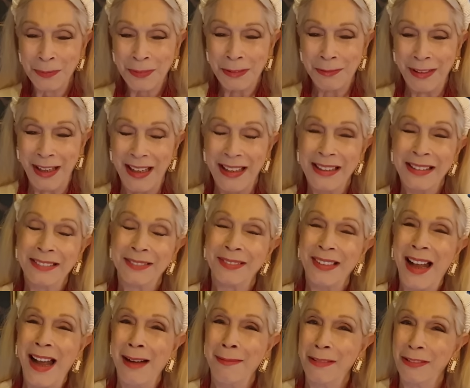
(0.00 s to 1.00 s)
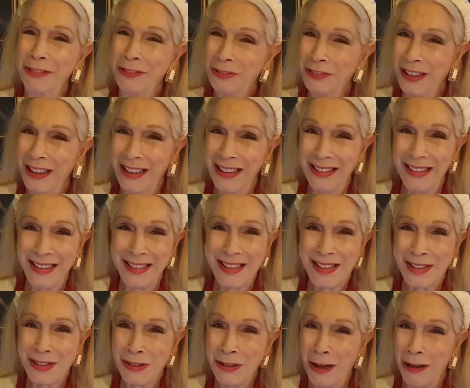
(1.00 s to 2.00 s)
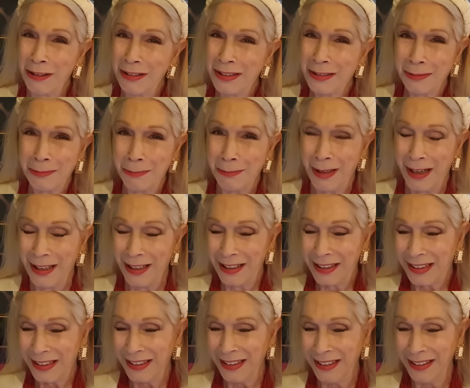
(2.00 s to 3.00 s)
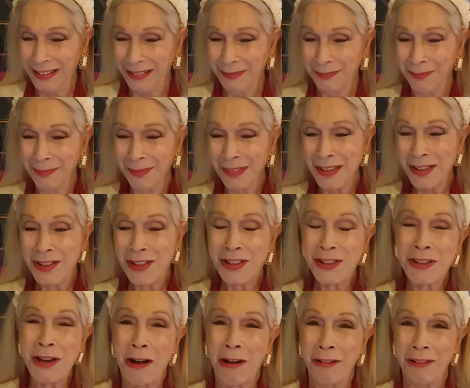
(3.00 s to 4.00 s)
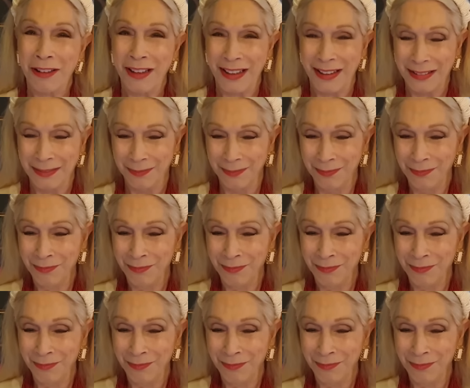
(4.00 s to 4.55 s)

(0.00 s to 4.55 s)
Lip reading: Well, I'm afraid it's not working. Sorry.